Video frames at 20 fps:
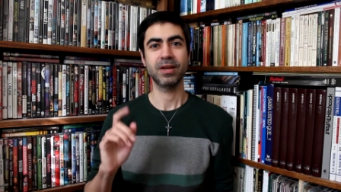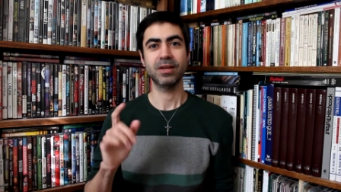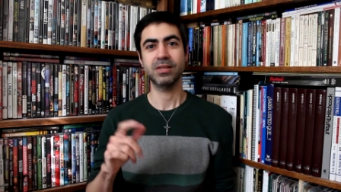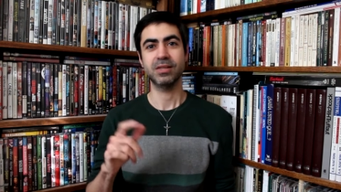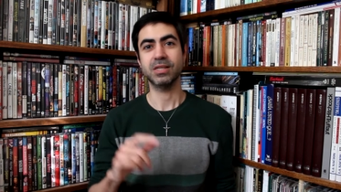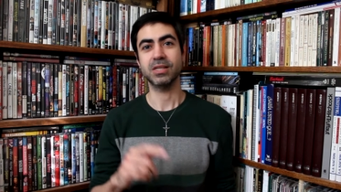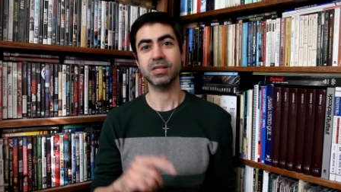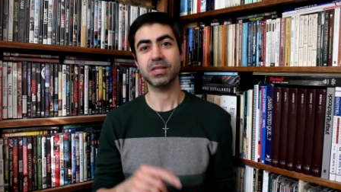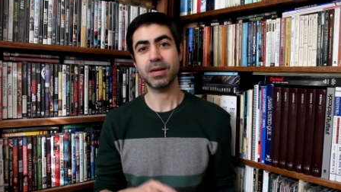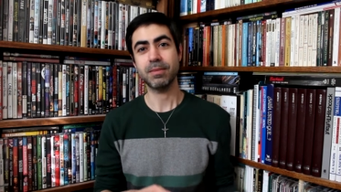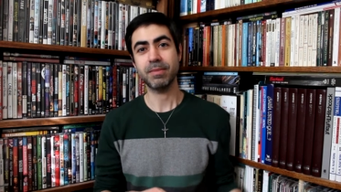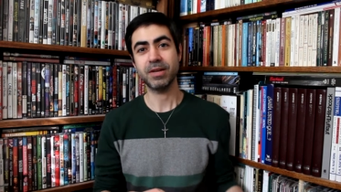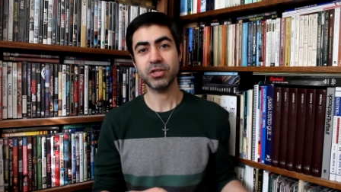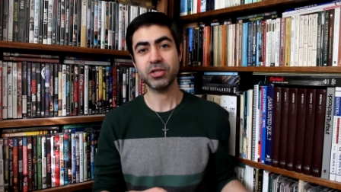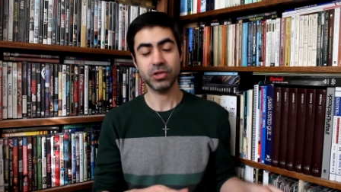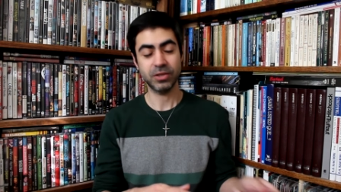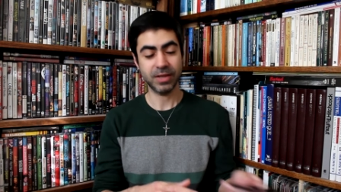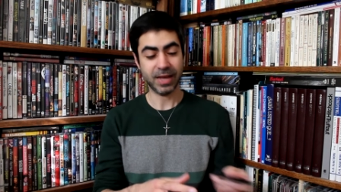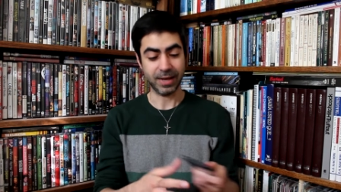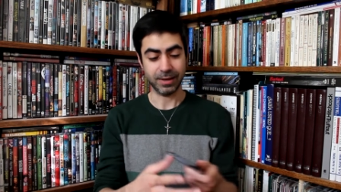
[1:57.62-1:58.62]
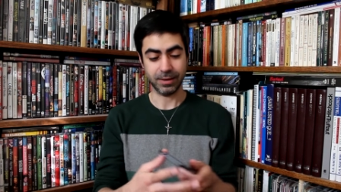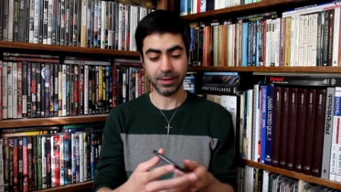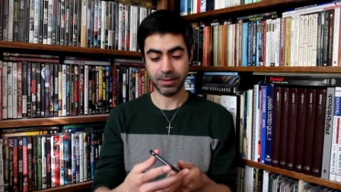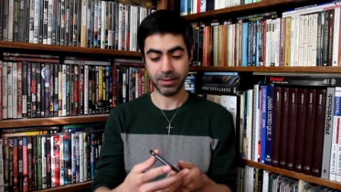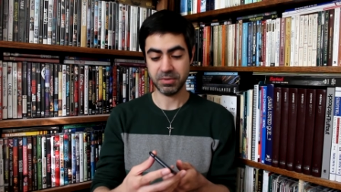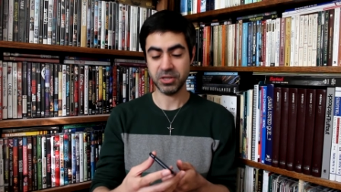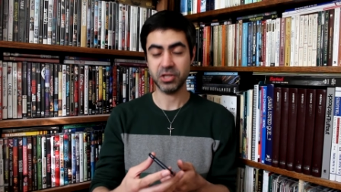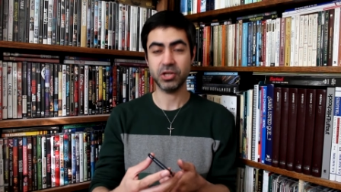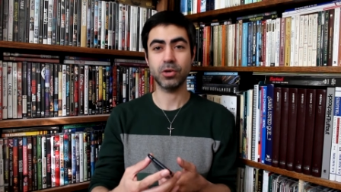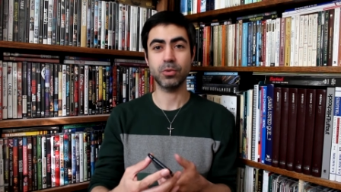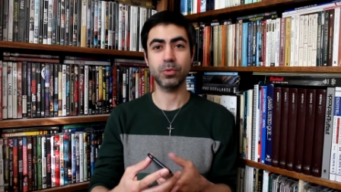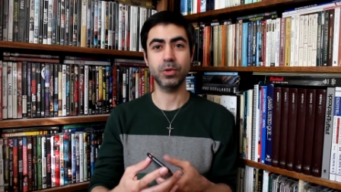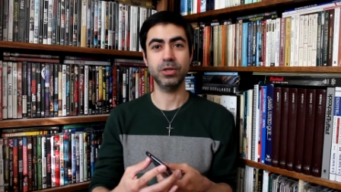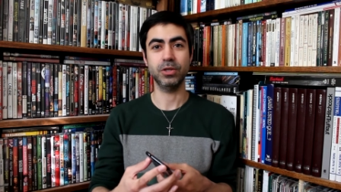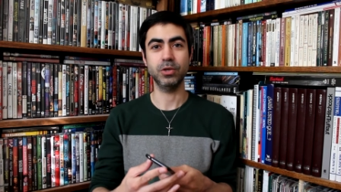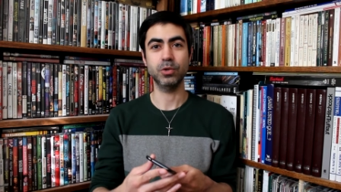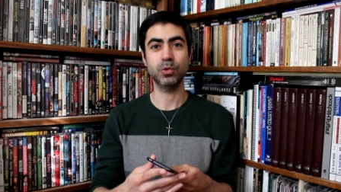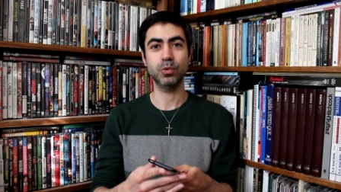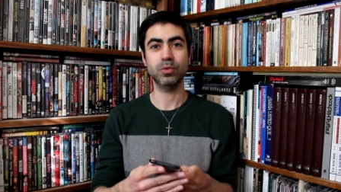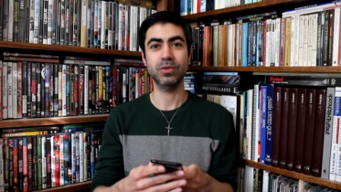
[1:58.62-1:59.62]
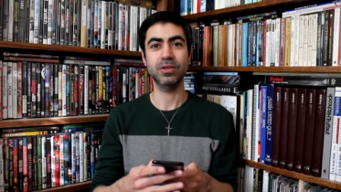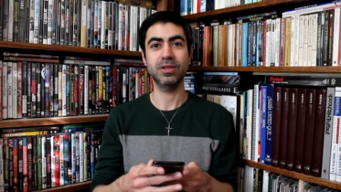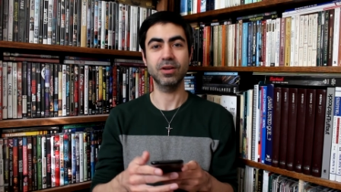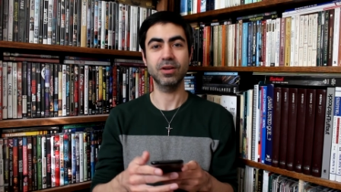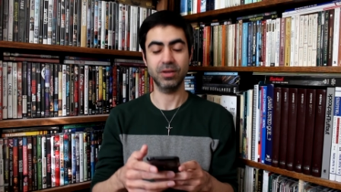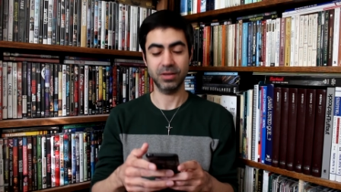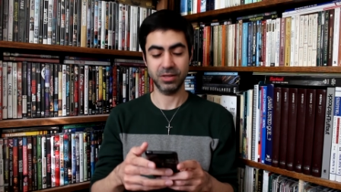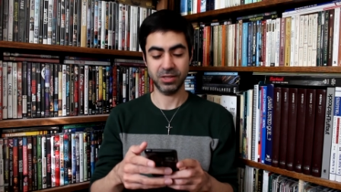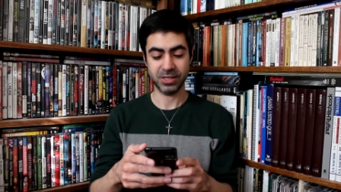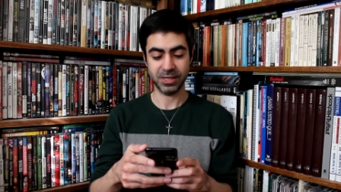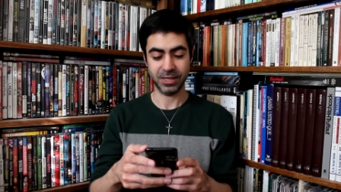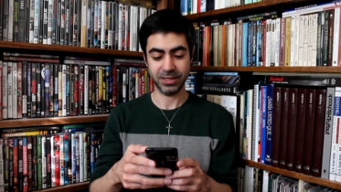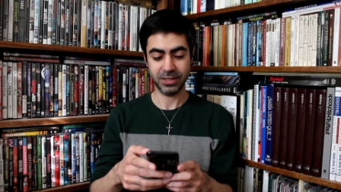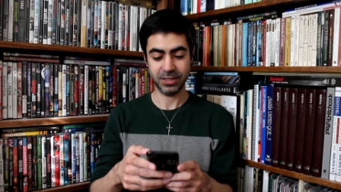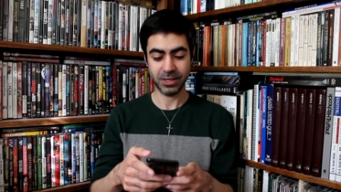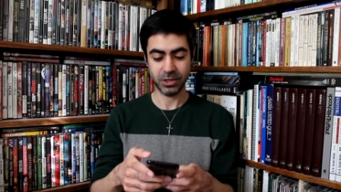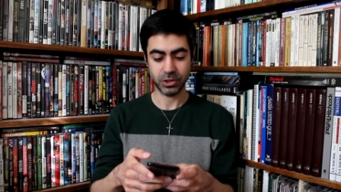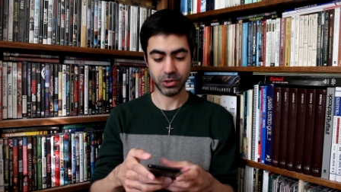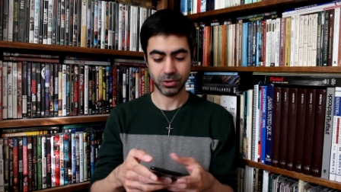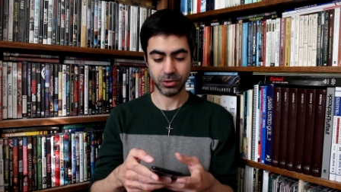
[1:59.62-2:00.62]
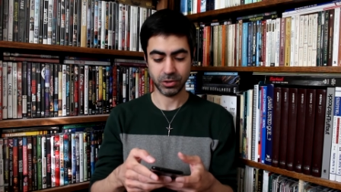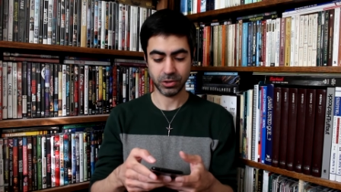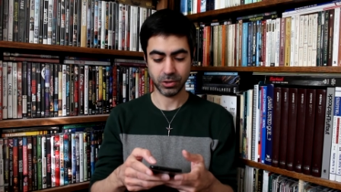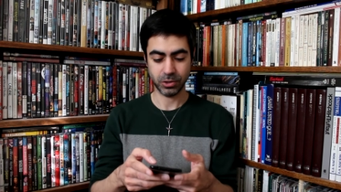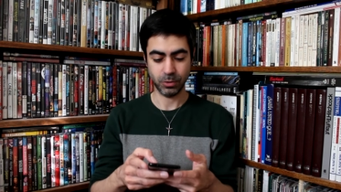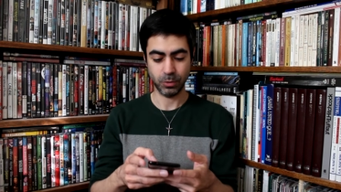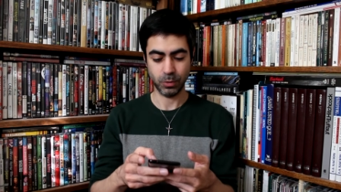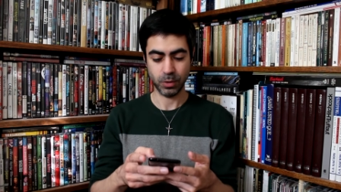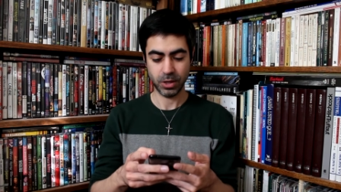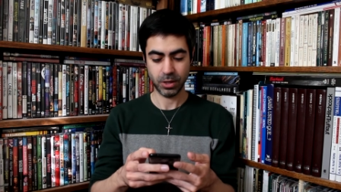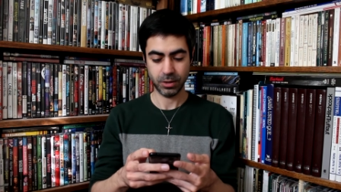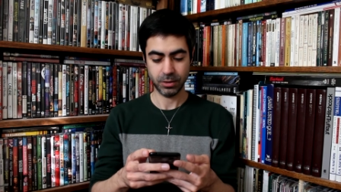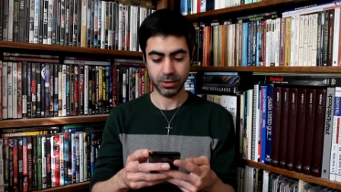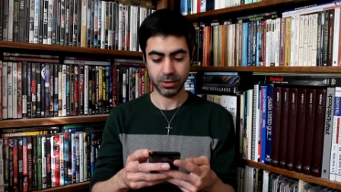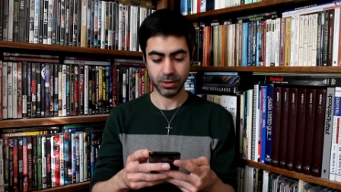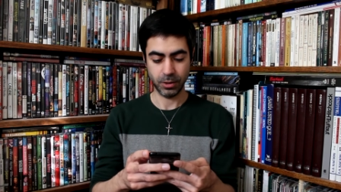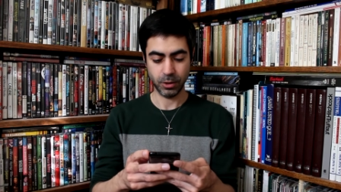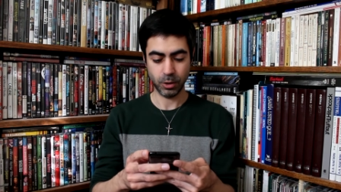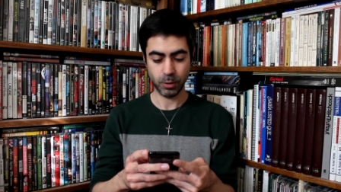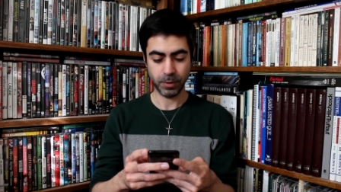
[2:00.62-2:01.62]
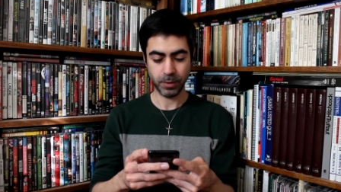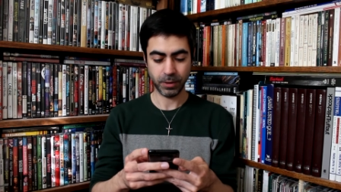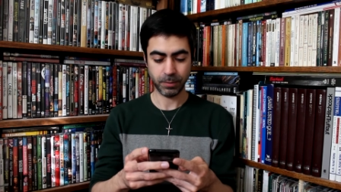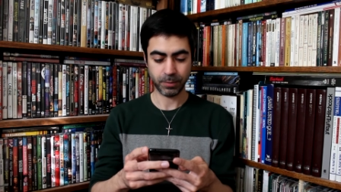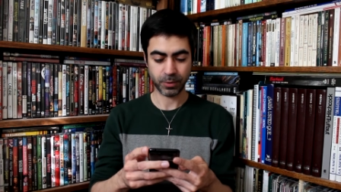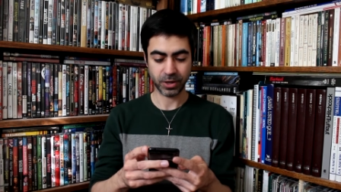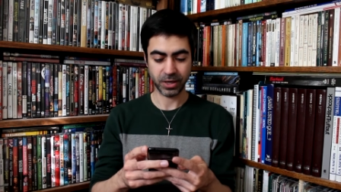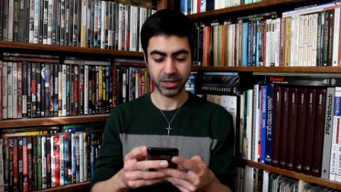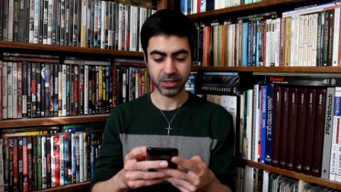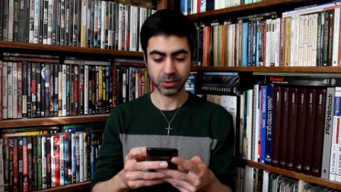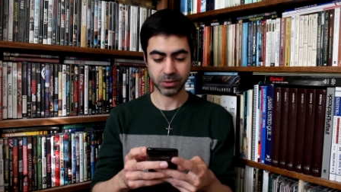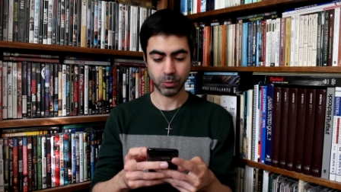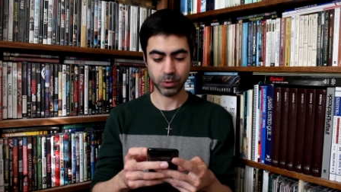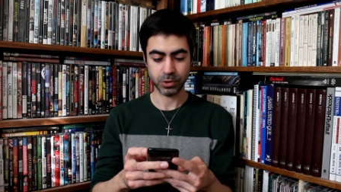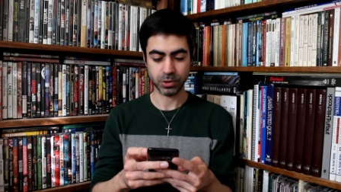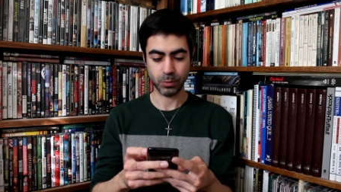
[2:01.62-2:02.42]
Since I mentioned that, let me share with you the citation. So the Nobel Prize was